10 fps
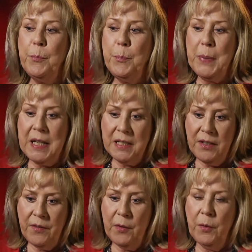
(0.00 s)
because
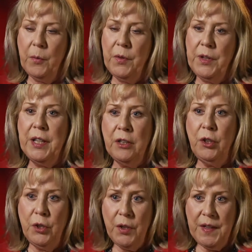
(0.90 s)
of the
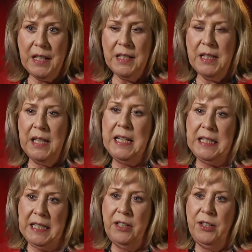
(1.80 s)
good things that he
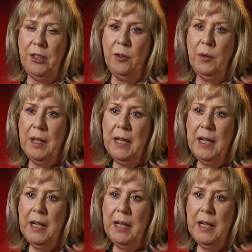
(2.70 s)
did do,